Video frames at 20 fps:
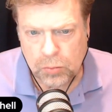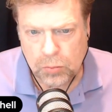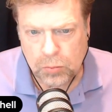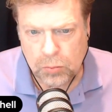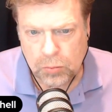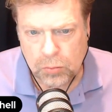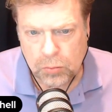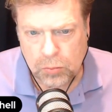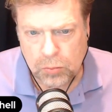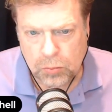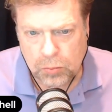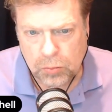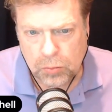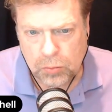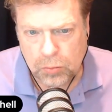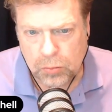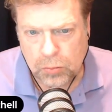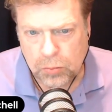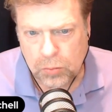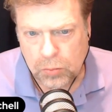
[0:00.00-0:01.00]

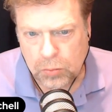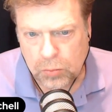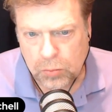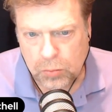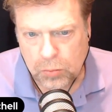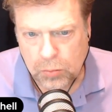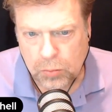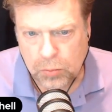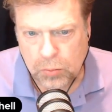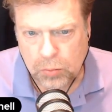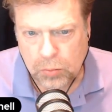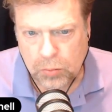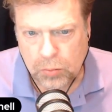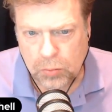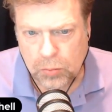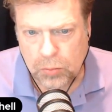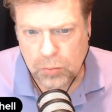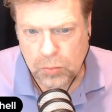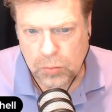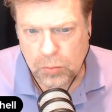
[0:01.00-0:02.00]

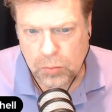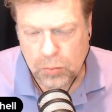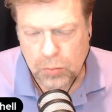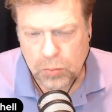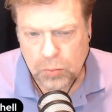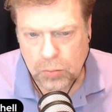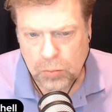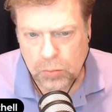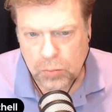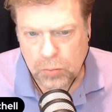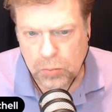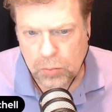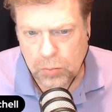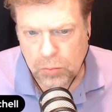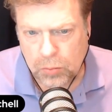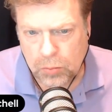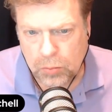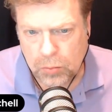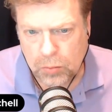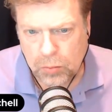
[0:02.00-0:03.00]

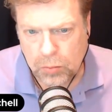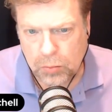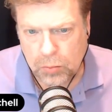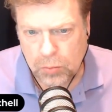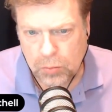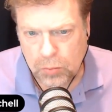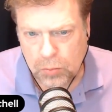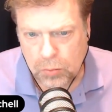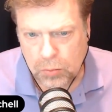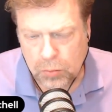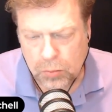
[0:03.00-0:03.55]
(not speaking)